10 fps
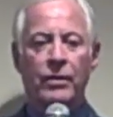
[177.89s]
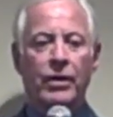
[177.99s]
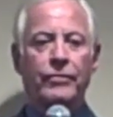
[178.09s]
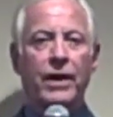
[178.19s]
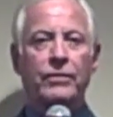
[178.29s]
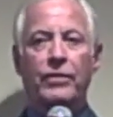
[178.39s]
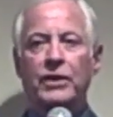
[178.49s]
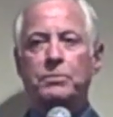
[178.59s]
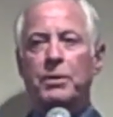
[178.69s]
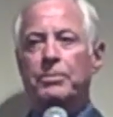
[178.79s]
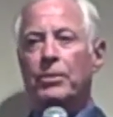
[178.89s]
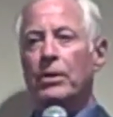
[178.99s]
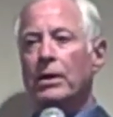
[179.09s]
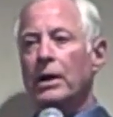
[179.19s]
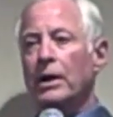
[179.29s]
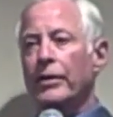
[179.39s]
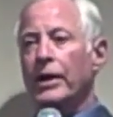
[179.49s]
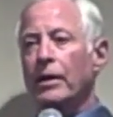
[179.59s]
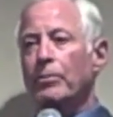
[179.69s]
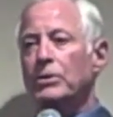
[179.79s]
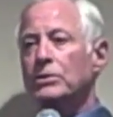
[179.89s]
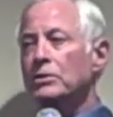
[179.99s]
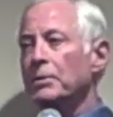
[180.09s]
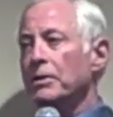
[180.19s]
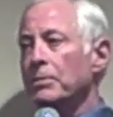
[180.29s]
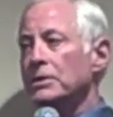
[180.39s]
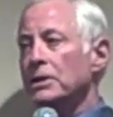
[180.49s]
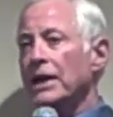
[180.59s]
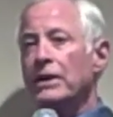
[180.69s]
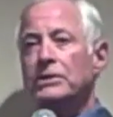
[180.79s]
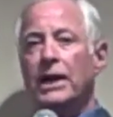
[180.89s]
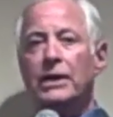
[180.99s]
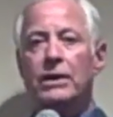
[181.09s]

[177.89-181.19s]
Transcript: they find that these people, the person who's been in business 8 or 10